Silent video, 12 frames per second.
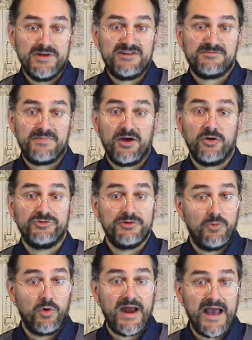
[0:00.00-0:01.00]
re-spelled to
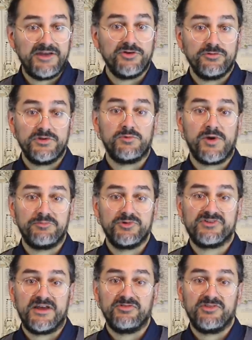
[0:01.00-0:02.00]
more accurately
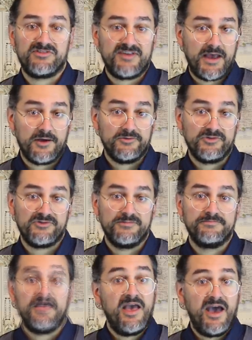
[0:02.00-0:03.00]
represent the sounds,
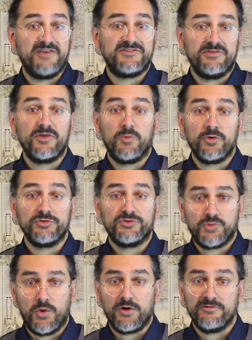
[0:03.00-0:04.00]
as in the word
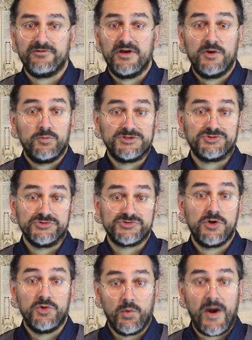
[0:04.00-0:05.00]
dwarf, which was
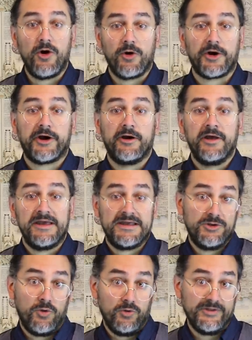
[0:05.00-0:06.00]
dwerch
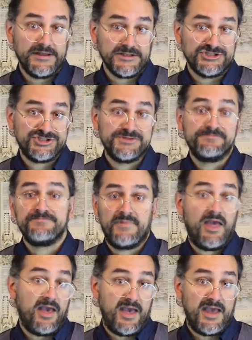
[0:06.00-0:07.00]
in Old English,
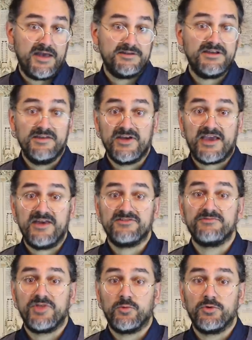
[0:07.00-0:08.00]
and in the case
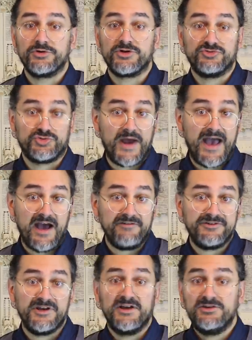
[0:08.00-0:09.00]
of the word
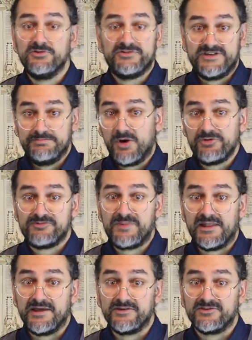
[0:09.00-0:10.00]
draft, you see both
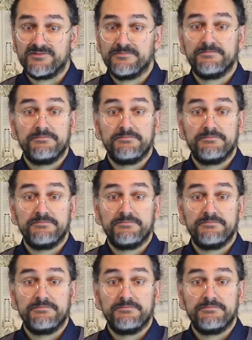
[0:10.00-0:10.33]
spellings.